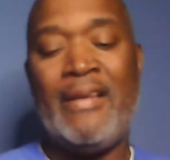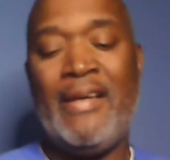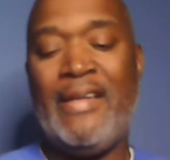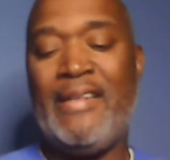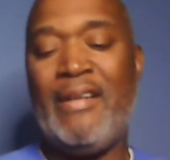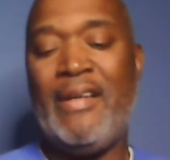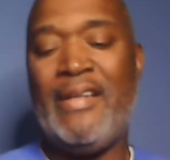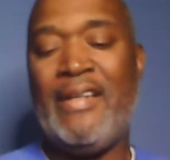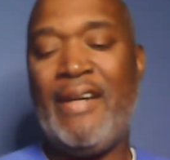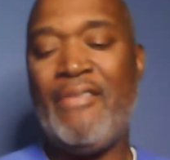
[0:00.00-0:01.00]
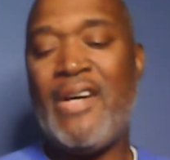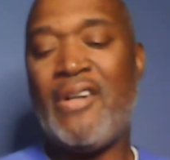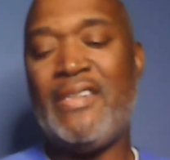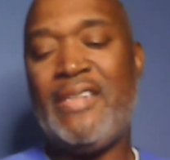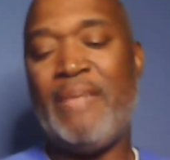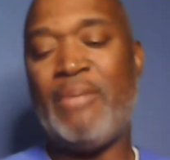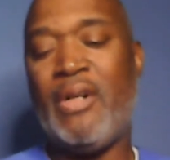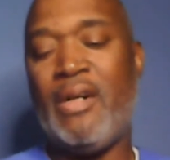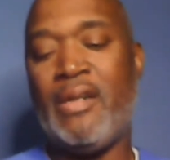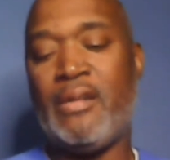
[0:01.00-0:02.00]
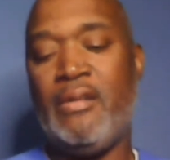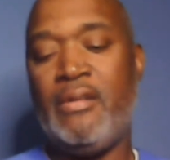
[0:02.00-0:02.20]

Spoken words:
And I'm not gonna say it because